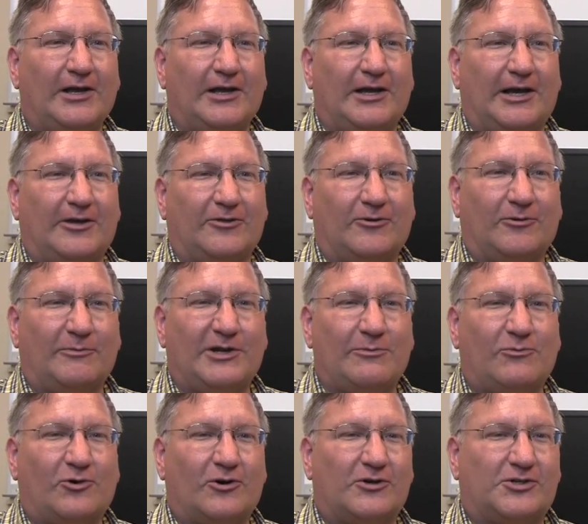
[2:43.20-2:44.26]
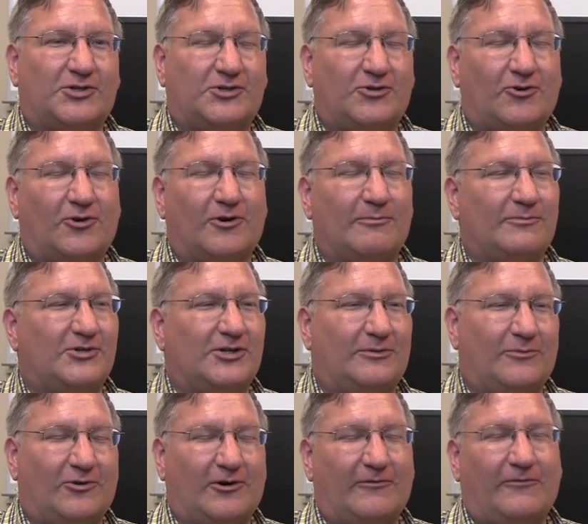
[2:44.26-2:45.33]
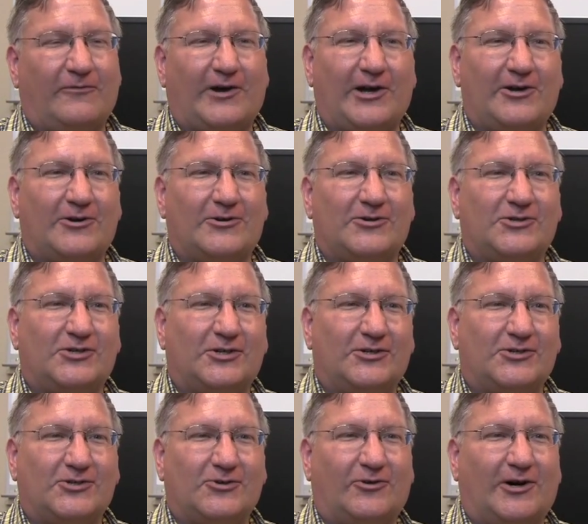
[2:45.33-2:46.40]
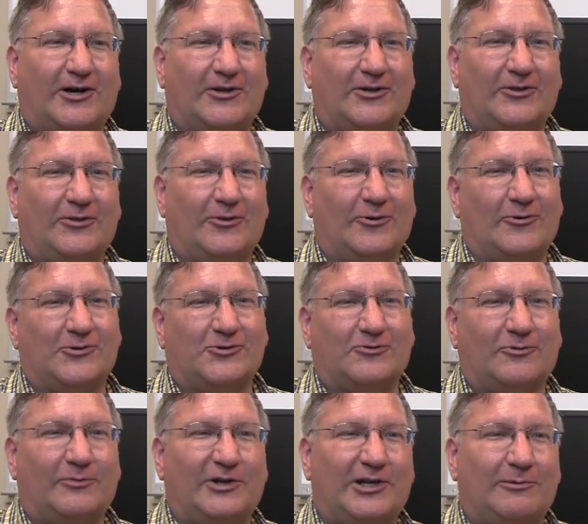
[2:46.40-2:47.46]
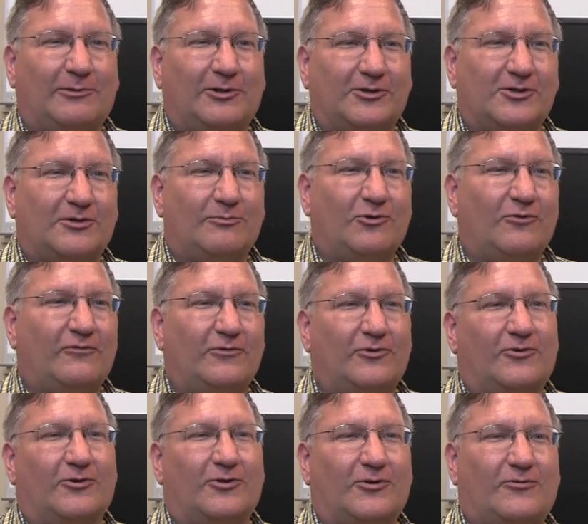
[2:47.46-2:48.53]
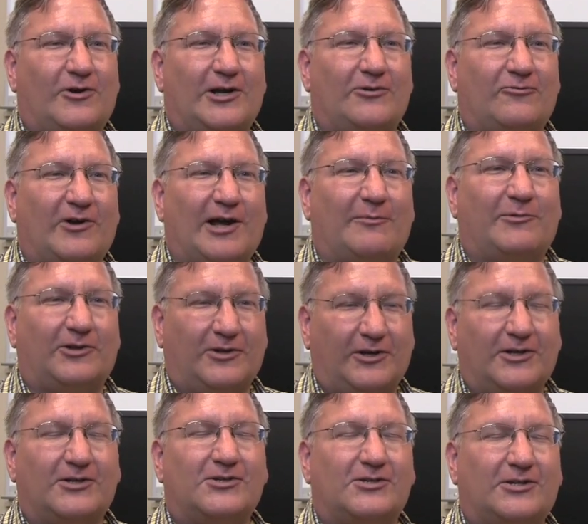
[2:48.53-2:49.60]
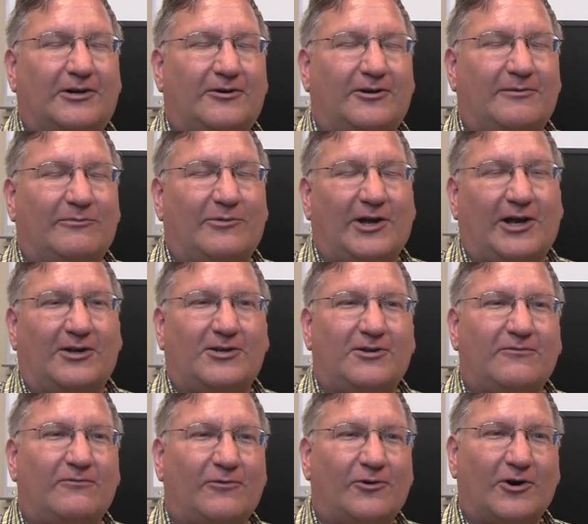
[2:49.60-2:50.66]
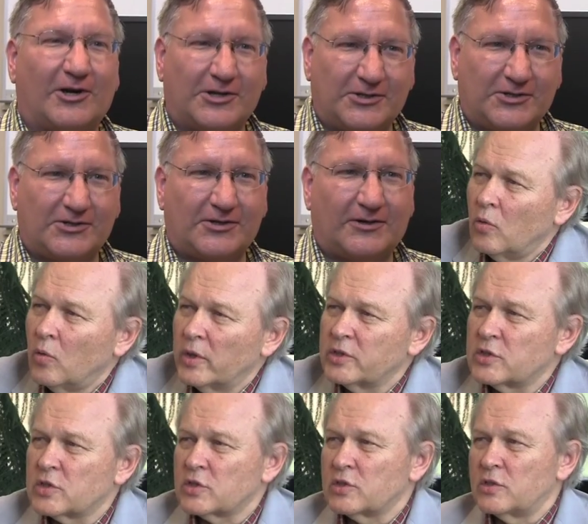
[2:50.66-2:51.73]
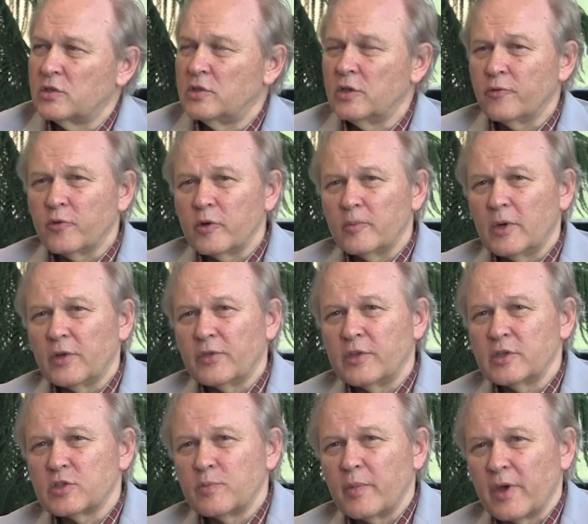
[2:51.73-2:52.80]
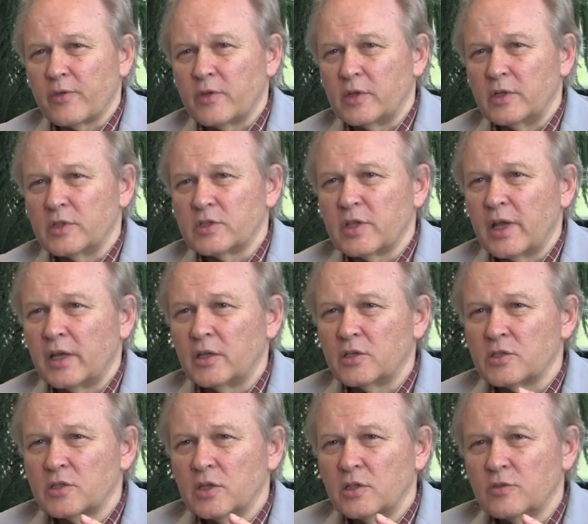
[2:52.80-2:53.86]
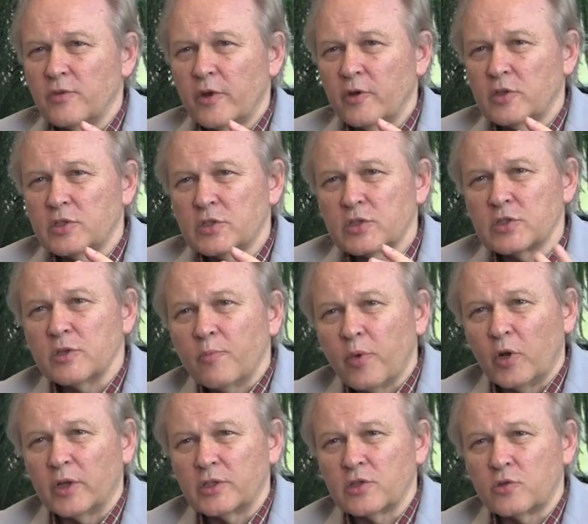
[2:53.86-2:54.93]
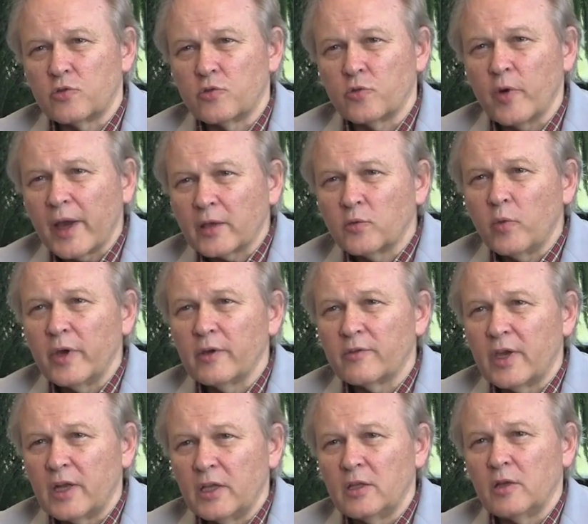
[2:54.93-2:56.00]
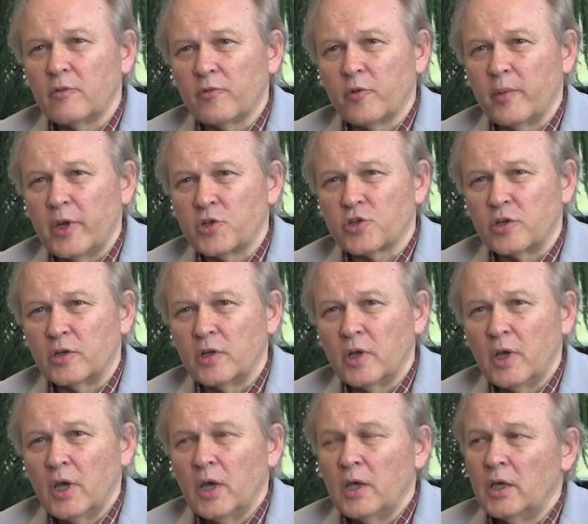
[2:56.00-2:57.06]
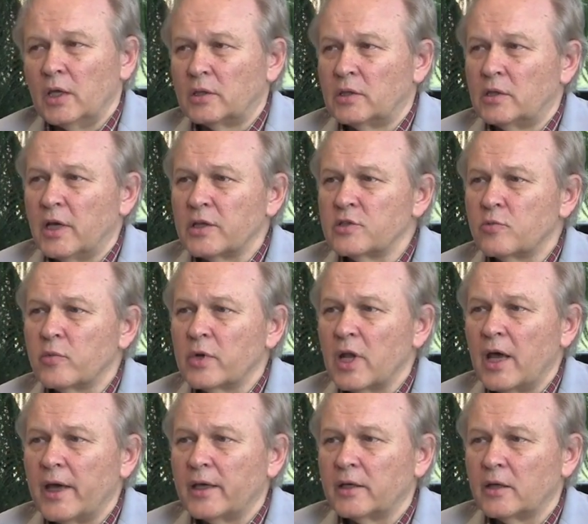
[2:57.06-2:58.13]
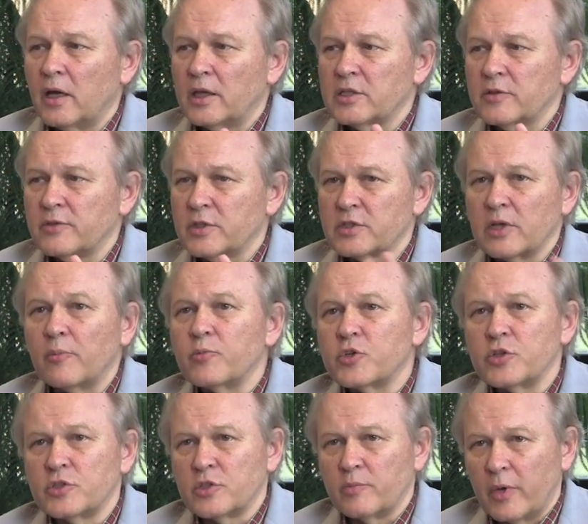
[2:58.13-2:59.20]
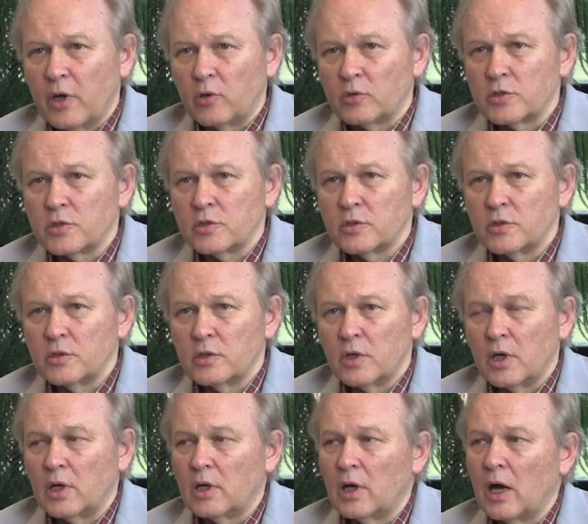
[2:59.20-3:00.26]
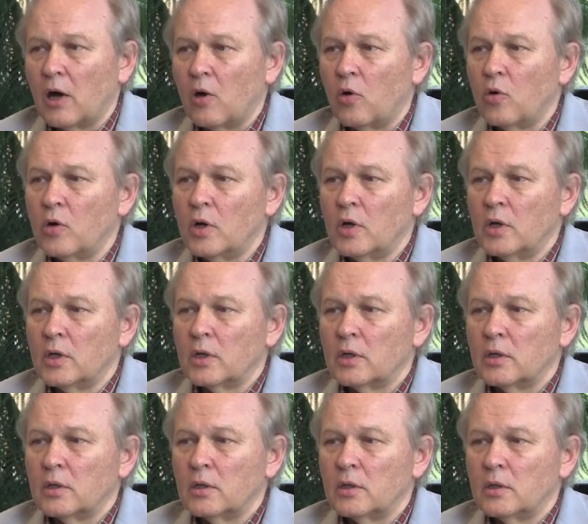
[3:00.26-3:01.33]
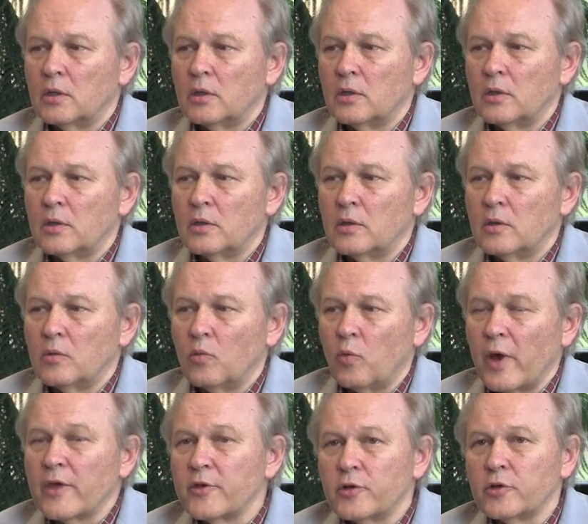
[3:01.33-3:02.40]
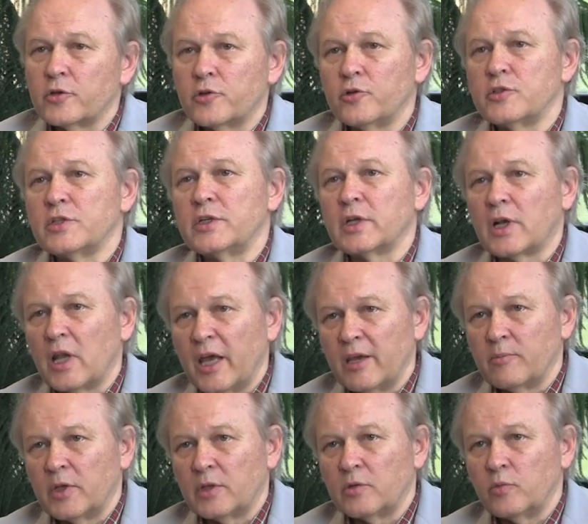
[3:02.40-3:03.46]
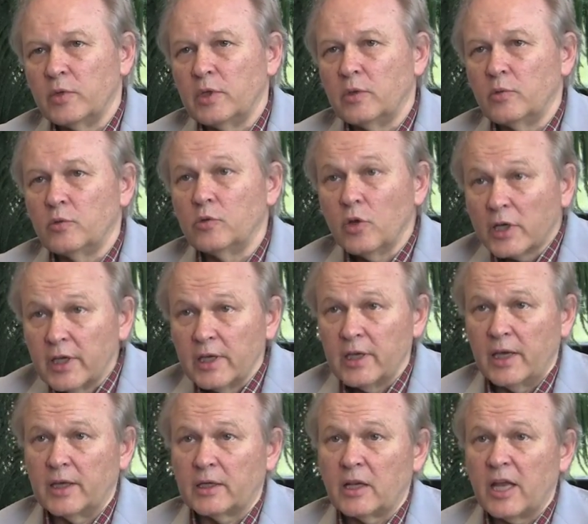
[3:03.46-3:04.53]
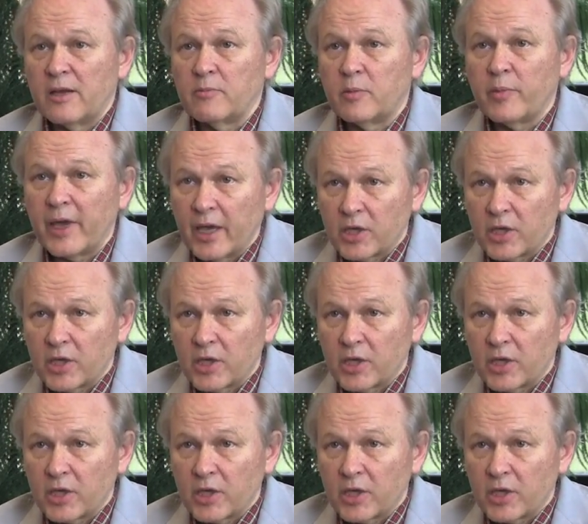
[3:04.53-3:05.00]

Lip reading: And there'll be more storms and more fires and so on, and those will be able to move north quite rapidly and start impacting forests. What's different about this method is that it is very simple. It's a direct way of getting the information. It doesn't rely on lots of assumptions about how weather turns into climate. We're looking at climate by